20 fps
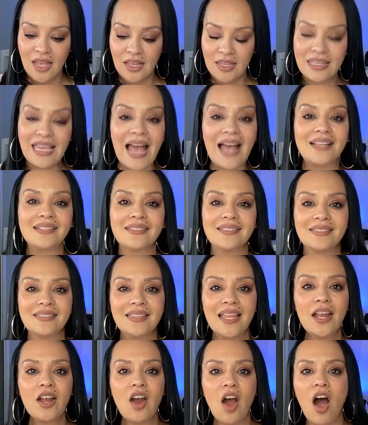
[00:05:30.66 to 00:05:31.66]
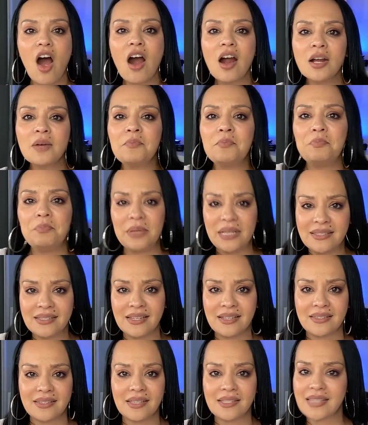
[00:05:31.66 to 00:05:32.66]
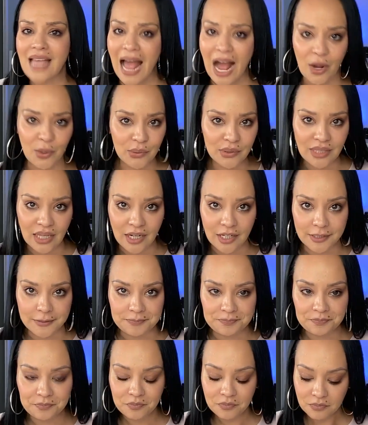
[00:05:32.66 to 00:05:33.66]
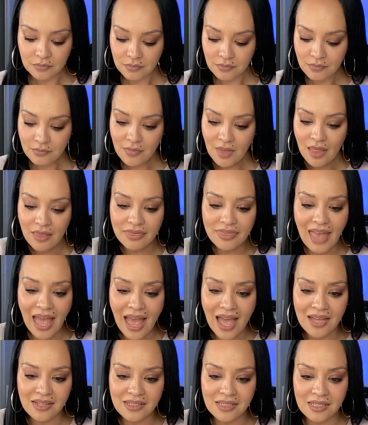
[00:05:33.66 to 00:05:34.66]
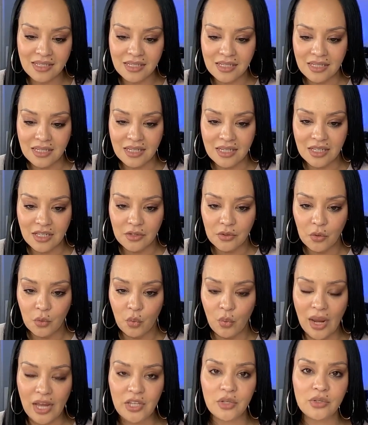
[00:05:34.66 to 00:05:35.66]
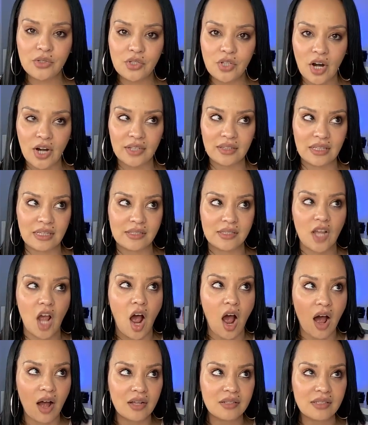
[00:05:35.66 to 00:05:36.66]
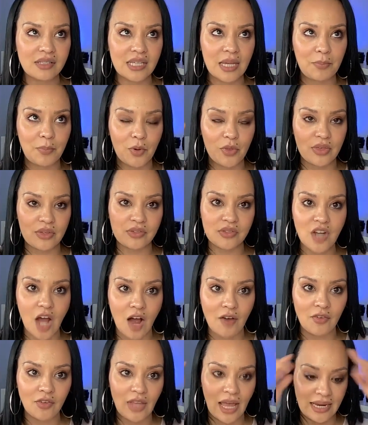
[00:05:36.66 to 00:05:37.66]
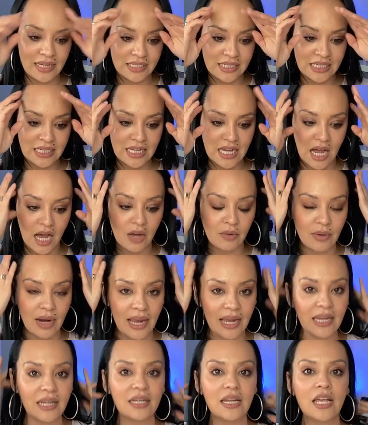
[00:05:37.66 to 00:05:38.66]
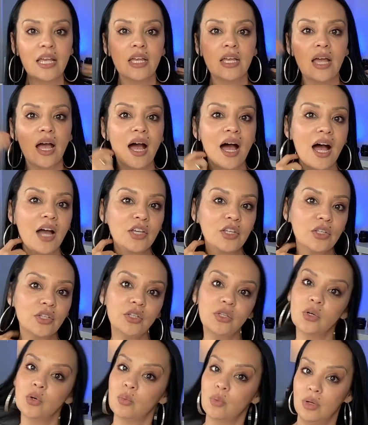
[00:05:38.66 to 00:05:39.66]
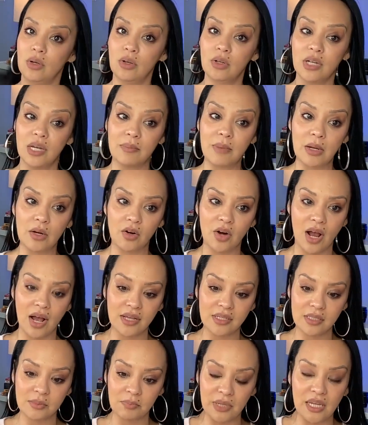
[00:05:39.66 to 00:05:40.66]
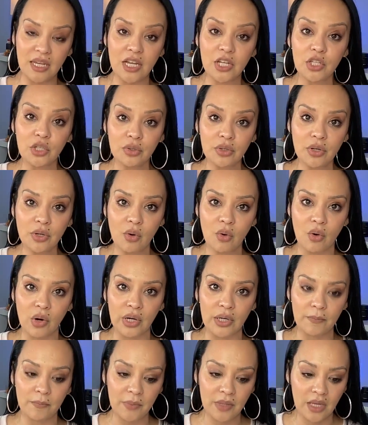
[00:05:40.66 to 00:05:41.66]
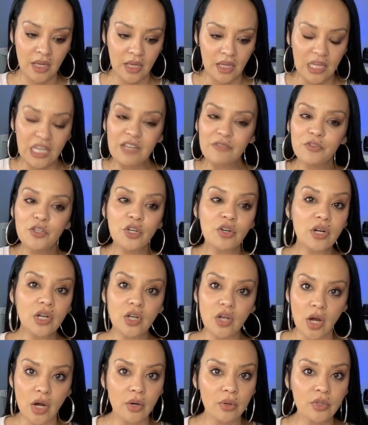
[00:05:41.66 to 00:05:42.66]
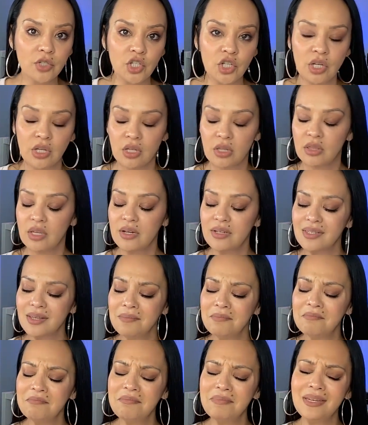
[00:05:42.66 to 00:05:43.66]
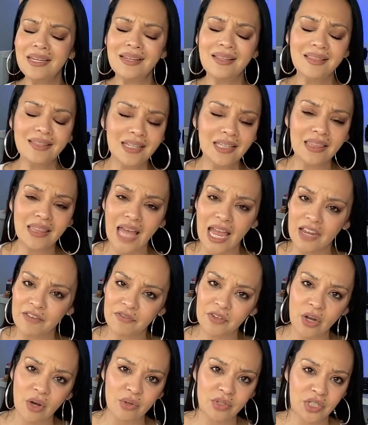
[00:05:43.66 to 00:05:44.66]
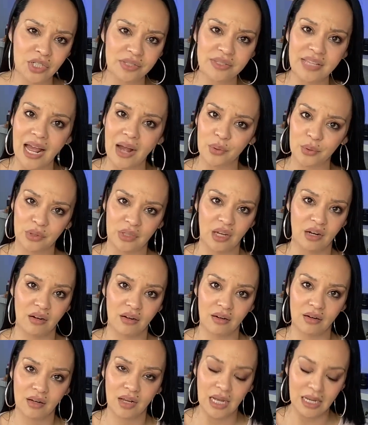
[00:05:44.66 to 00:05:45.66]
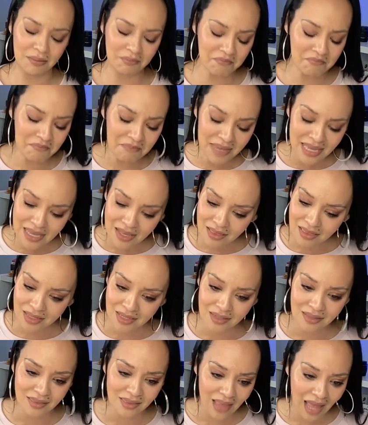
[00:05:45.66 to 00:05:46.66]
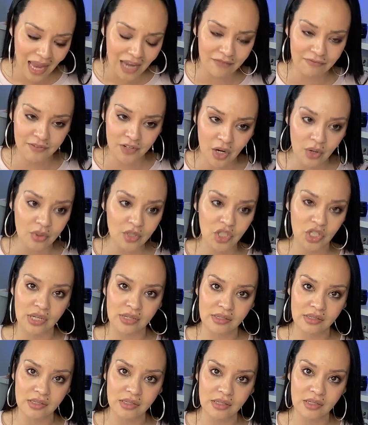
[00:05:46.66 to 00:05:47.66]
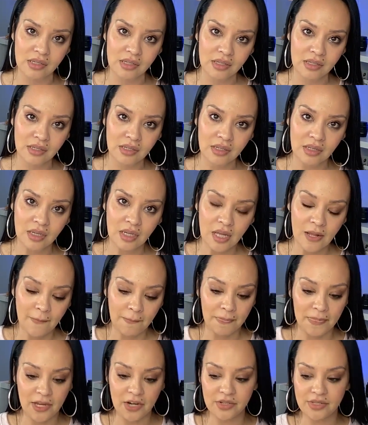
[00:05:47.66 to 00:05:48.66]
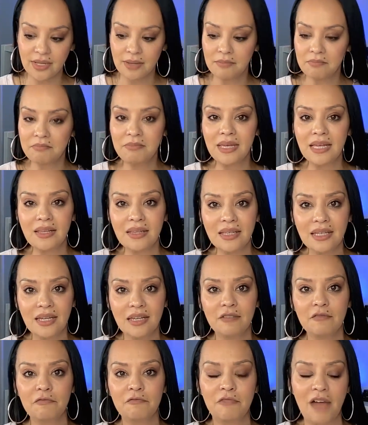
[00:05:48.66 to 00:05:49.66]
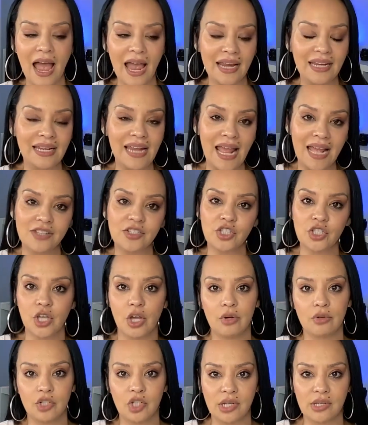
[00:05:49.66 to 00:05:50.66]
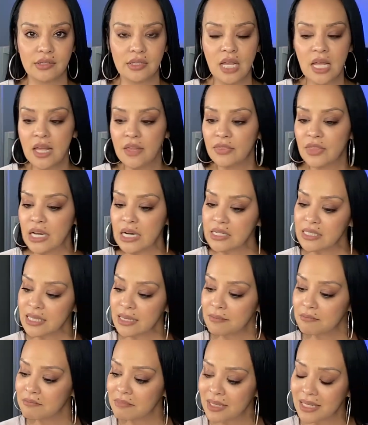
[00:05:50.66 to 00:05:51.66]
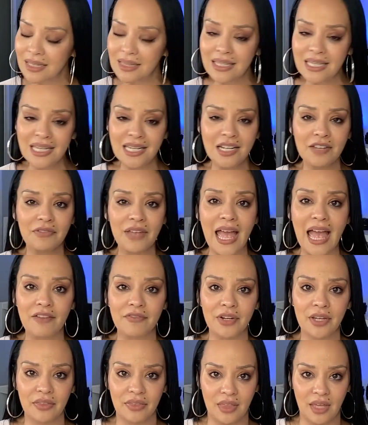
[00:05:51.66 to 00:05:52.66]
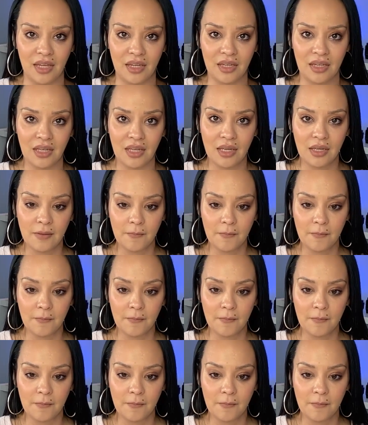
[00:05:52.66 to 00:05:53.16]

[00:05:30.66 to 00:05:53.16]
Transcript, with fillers: Yes, there are businesses out there that when you start this concept or this novel idea, right, uh, you will come across being a unicorn. If you're a coach, there's a million life coaches out there, a million life coaches. There's a million finance coaches. There's a million of everything.